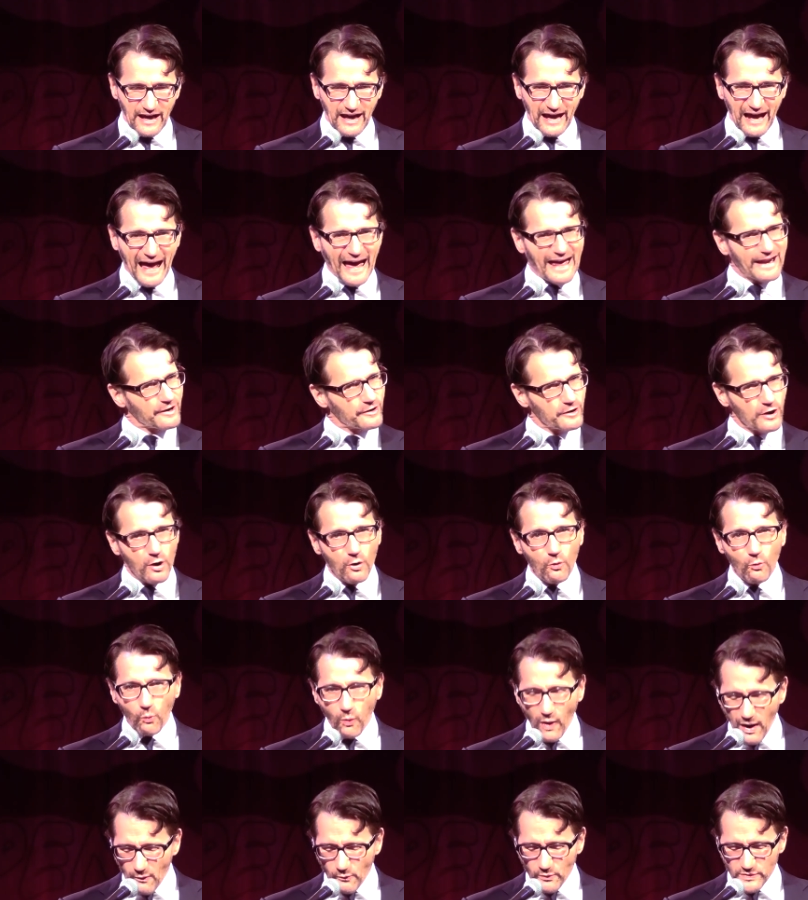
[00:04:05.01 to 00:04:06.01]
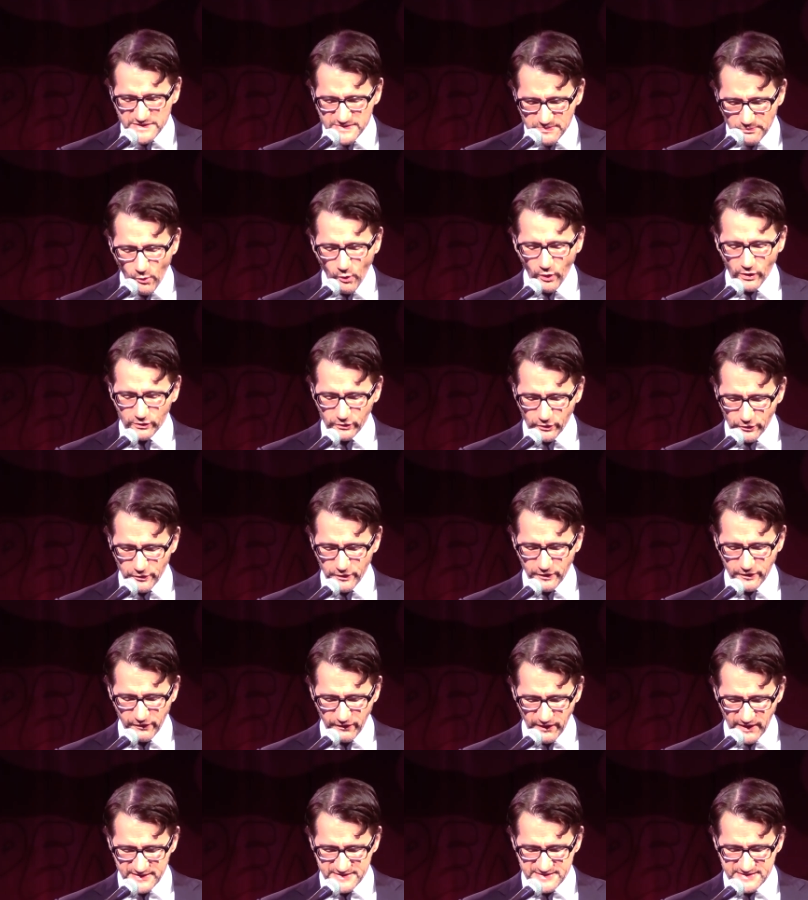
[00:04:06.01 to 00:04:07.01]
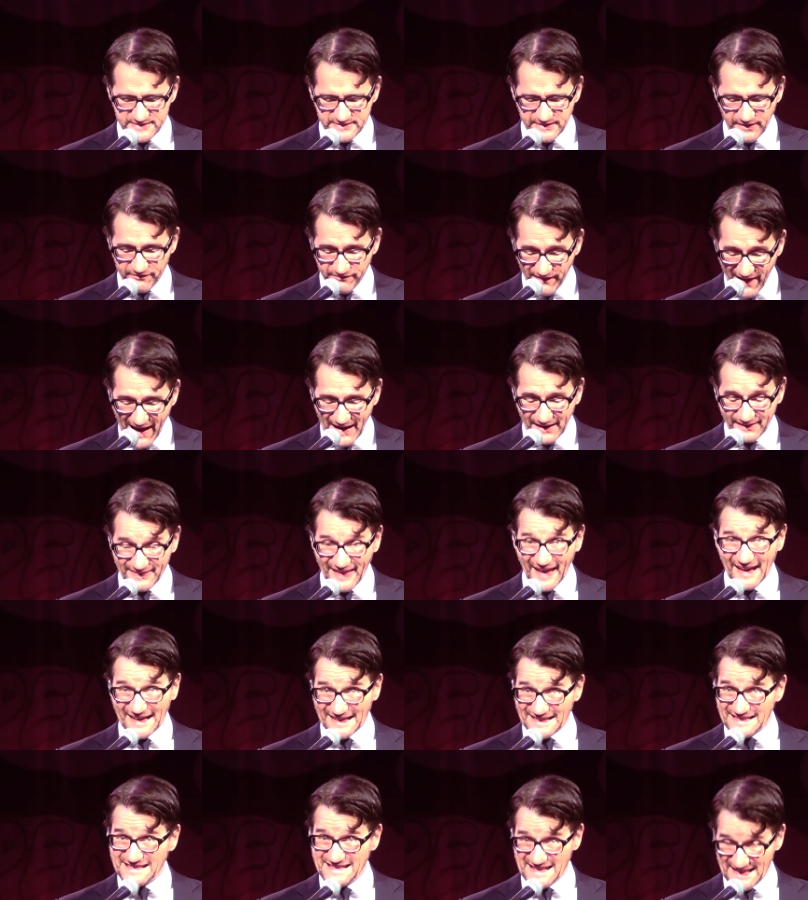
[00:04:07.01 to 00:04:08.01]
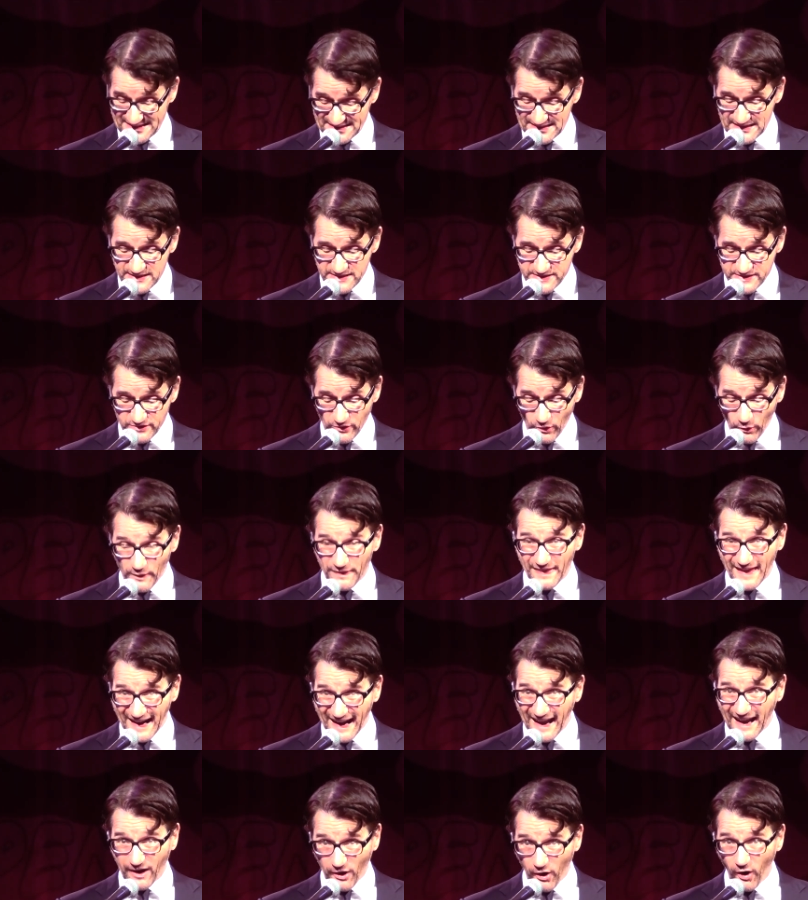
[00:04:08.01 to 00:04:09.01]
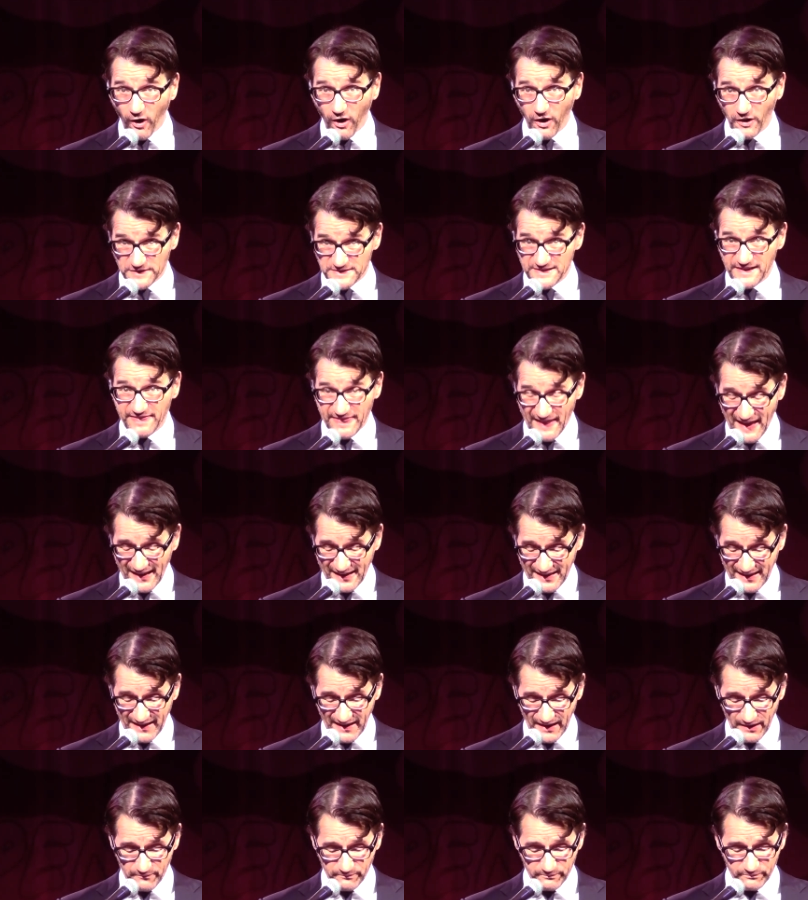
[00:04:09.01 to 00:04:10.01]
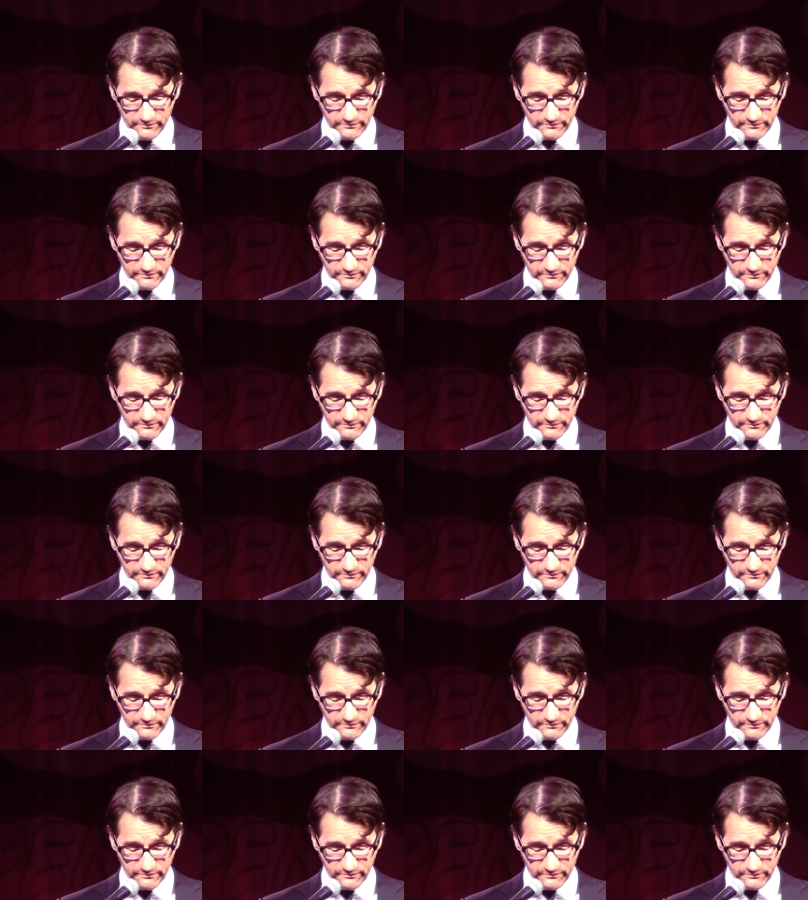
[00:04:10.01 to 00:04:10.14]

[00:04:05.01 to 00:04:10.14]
I don't know what was more ludicrous, the fact that he didn't or that I called to thank him.